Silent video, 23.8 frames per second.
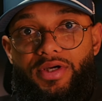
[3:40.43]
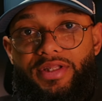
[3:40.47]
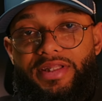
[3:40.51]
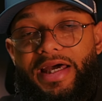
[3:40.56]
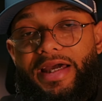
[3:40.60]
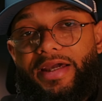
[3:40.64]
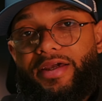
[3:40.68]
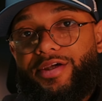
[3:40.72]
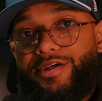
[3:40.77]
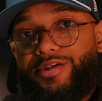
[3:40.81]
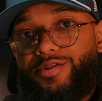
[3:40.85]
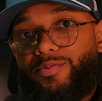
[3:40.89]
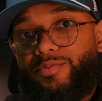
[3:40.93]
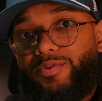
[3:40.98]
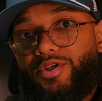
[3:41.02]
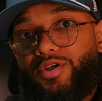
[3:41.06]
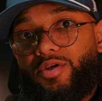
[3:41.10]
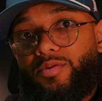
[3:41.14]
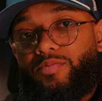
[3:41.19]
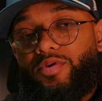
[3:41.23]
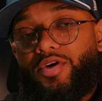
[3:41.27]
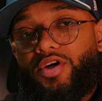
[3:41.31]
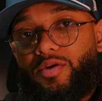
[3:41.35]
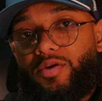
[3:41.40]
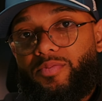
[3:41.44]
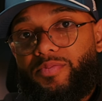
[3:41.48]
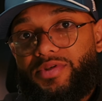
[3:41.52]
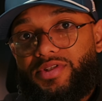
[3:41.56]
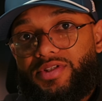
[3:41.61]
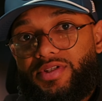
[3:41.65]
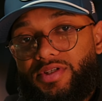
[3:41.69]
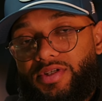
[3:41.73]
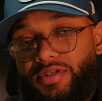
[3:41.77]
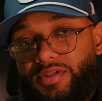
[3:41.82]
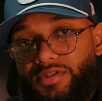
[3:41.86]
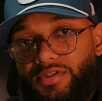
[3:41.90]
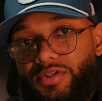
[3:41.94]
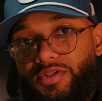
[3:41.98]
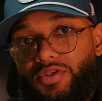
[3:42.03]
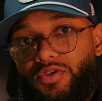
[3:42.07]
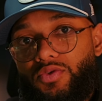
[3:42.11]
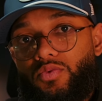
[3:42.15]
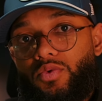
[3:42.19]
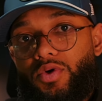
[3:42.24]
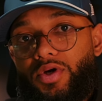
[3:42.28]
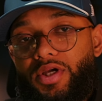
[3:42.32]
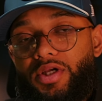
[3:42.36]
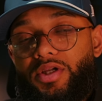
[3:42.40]
That gives me a purpose to continue
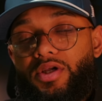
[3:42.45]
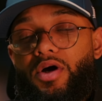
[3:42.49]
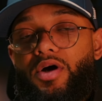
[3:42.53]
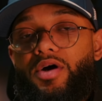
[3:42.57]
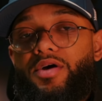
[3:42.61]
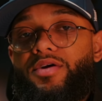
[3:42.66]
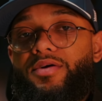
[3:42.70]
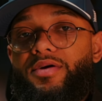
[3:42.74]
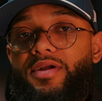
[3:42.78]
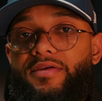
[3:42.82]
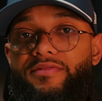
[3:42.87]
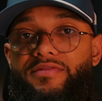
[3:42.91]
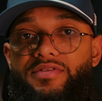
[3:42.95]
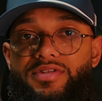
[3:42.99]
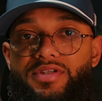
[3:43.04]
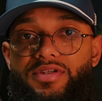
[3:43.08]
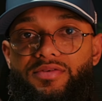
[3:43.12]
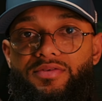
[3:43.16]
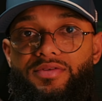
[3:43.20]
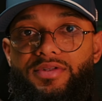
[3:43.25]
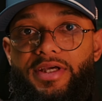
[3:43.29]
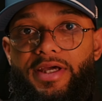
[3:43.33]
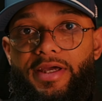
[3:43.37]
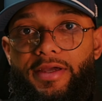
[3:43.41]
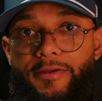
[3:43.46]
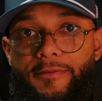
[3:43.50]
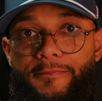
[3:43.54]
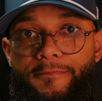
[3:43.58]
working harder every single day.